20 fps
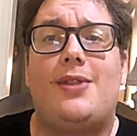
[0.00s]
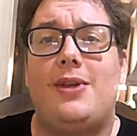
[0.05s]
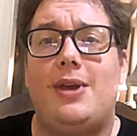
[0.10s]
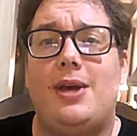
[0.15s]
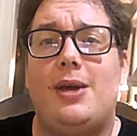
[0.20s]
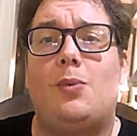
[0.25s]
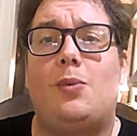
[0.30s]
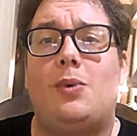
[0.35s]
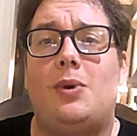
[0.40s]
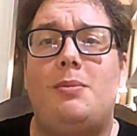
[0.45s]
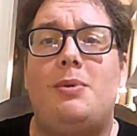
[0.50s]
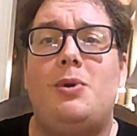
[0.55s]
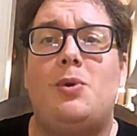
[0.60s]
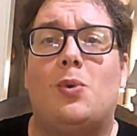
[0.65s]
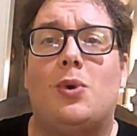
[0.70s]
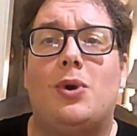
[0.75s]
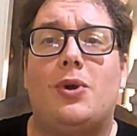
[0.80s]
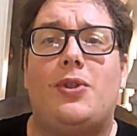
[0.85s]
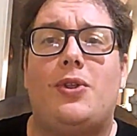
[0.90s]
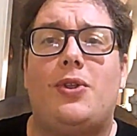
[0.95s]
I think it would be
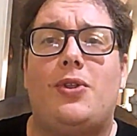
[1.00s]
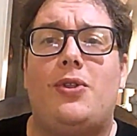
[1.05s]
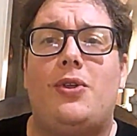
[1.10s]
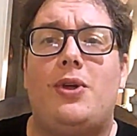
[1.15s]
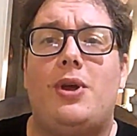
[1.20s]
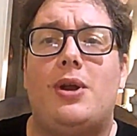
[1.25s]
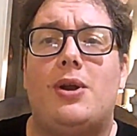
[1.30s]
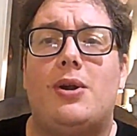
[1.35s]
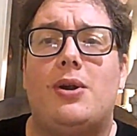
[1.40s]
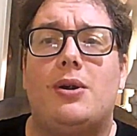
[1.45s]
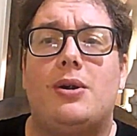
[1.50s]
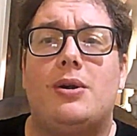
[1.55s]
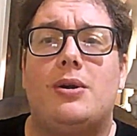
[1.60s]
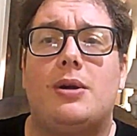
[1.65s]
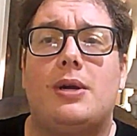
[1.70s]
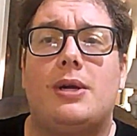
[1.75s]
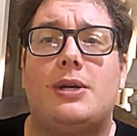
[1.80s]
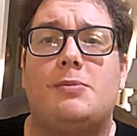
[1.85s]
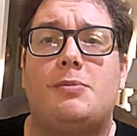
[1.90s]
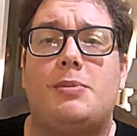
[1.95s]
worth the
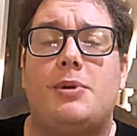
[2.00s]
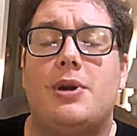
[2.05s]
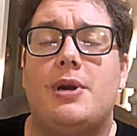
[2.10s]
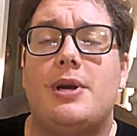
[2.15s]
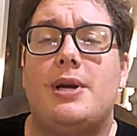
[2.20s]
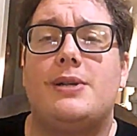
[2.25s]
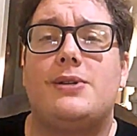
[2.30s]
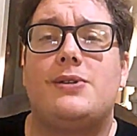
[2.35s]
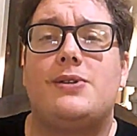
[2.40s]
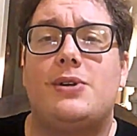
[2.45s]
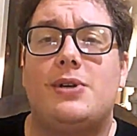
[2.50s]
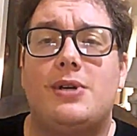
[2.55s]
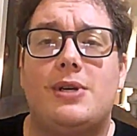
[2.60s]
theater experience.